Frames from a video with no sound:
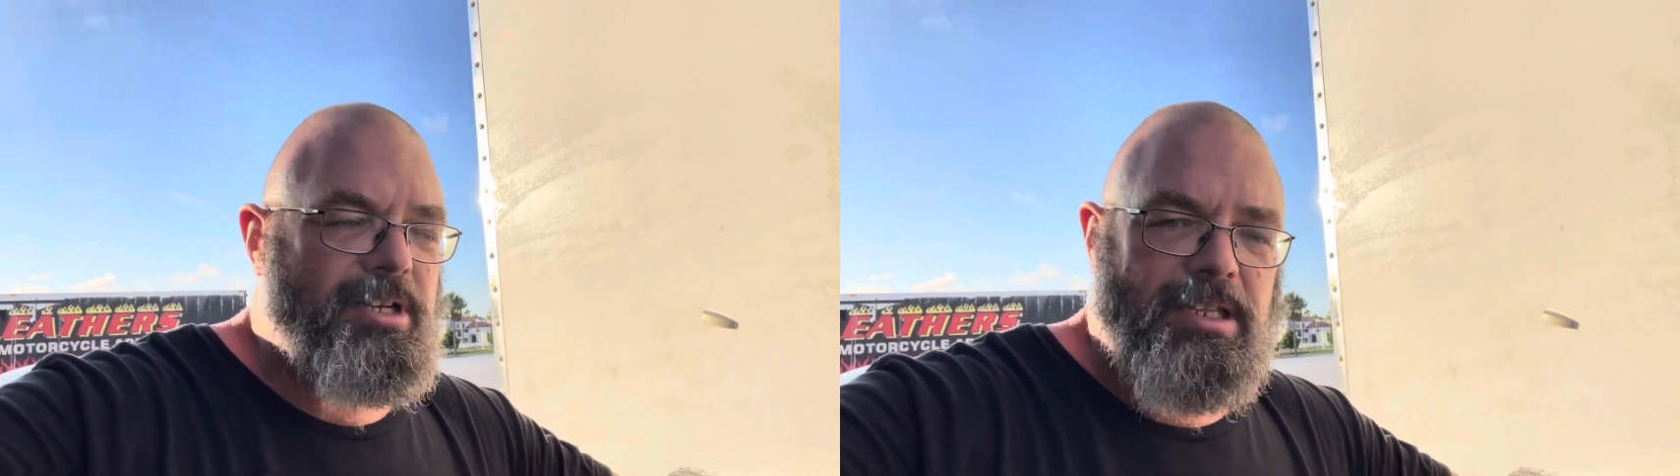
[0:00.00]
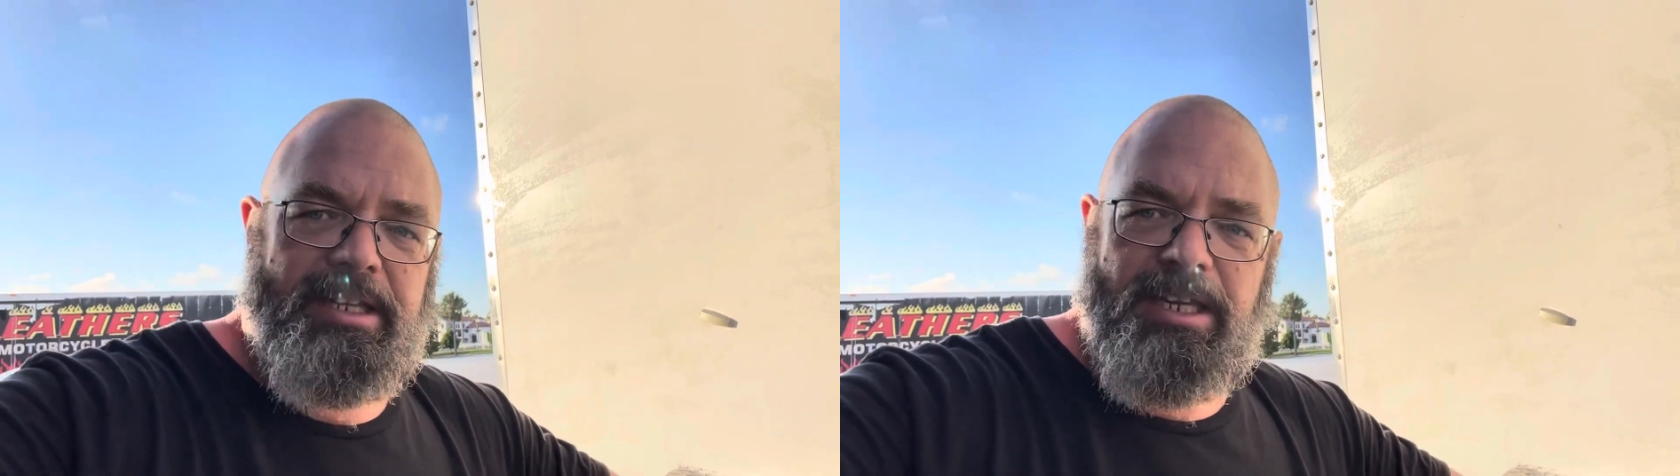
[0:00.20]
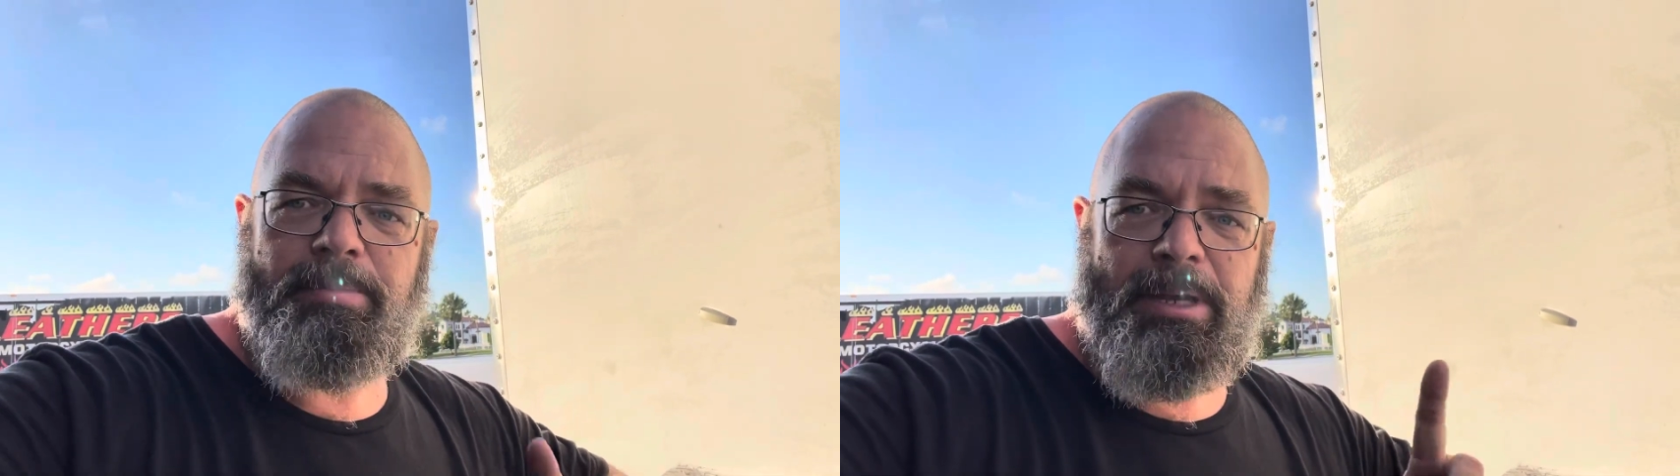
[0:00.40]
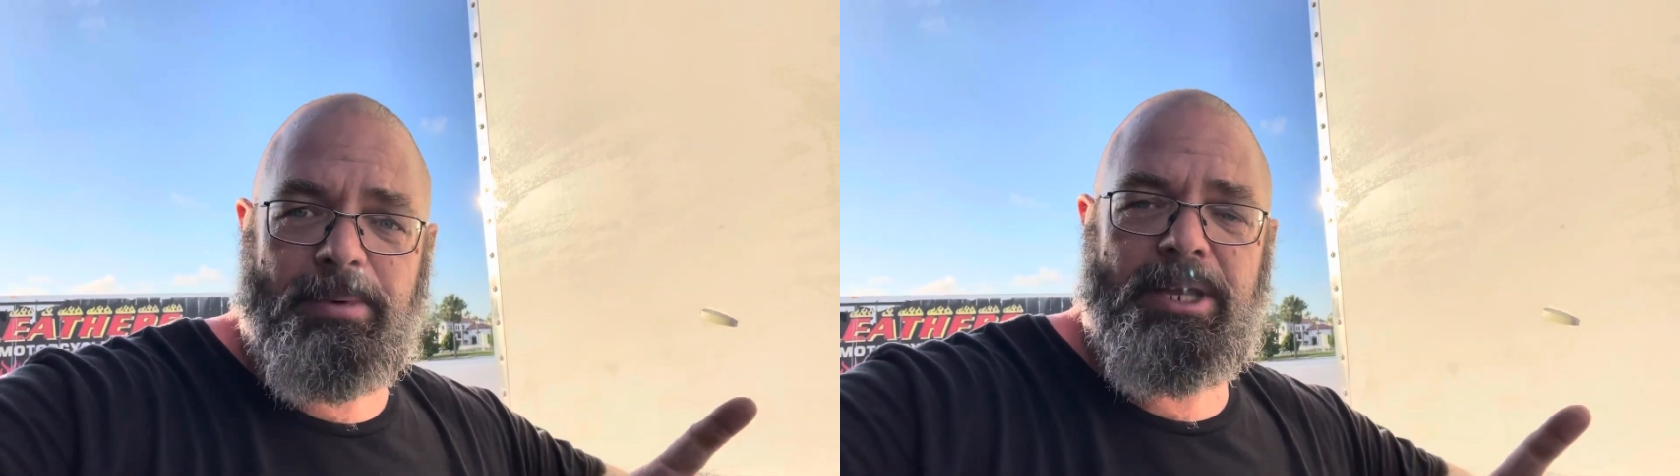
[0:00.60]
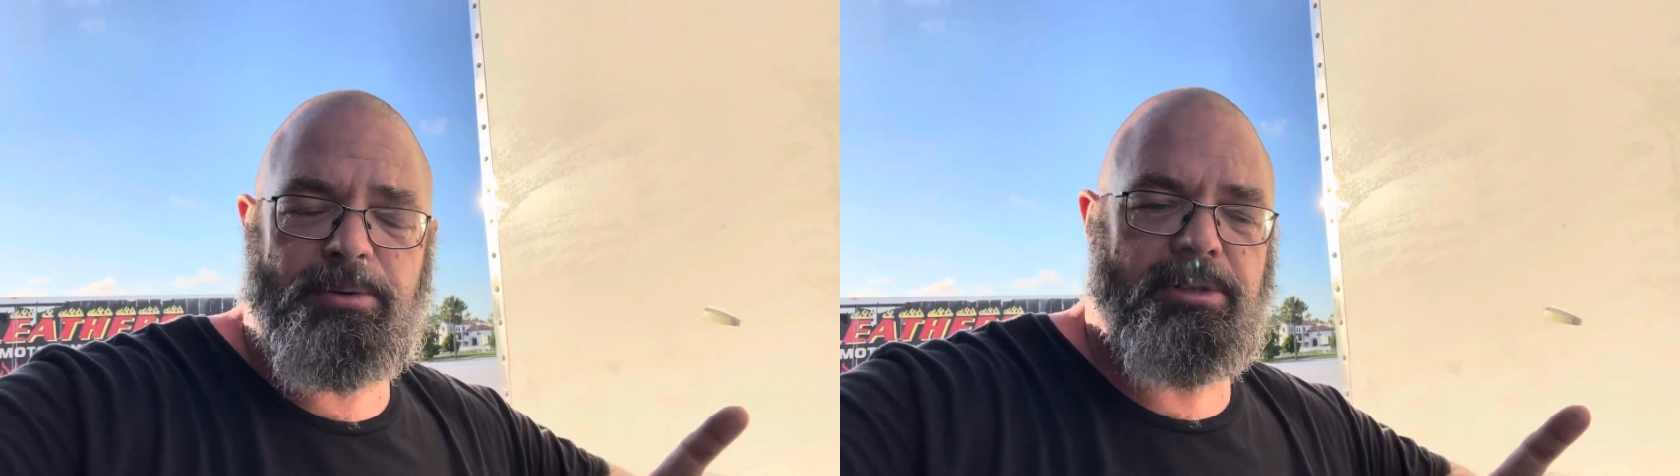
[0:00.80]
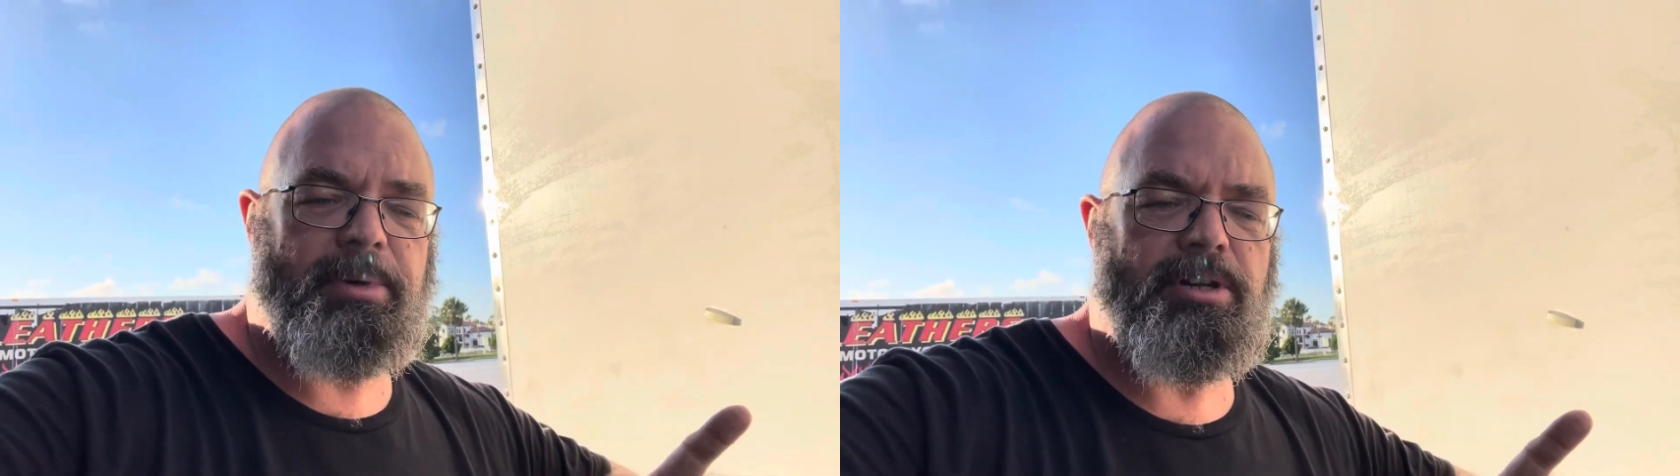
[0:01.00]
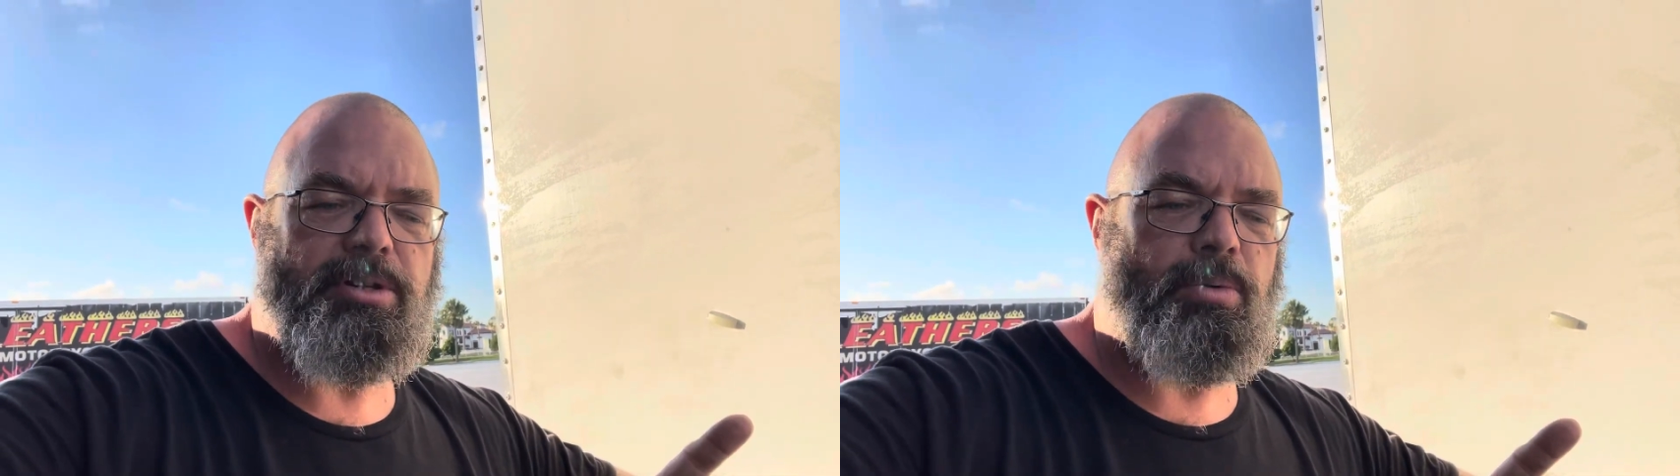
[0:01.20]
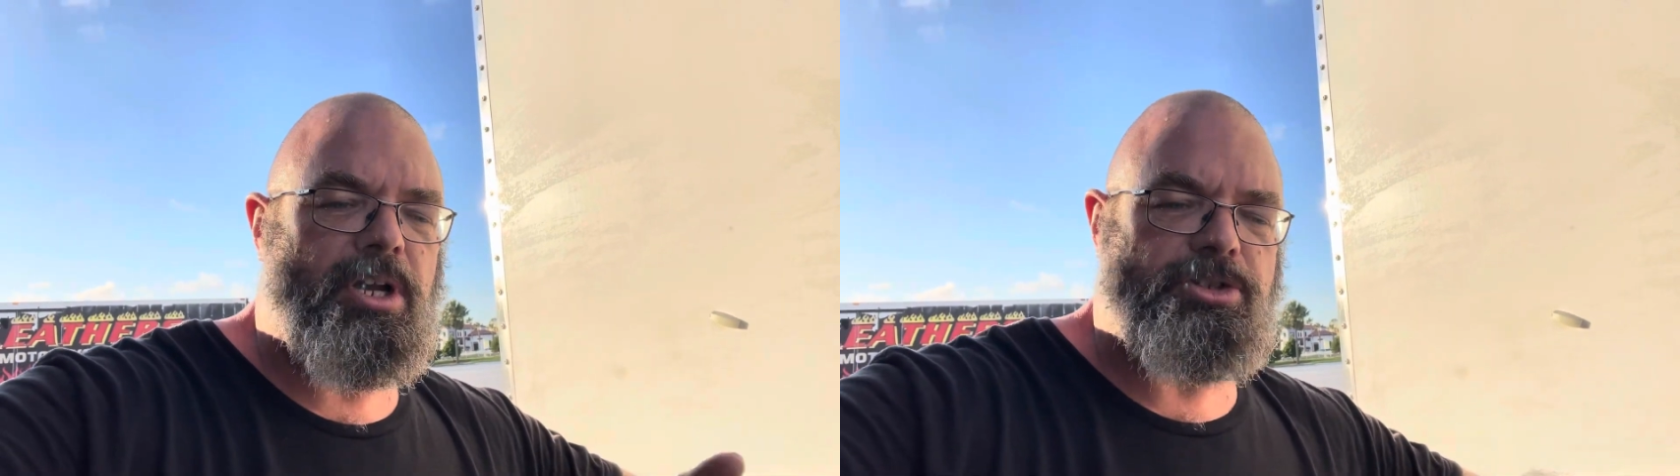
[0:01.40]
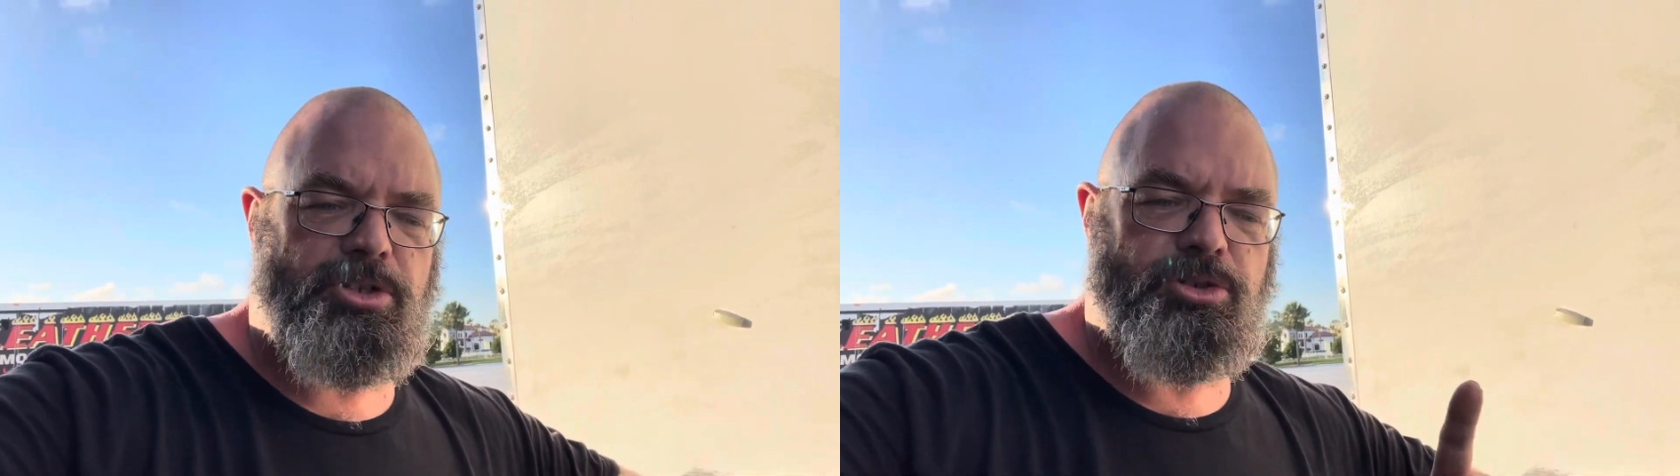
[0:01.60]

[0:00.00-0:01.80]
cleaning my bike with the Miracle Wash,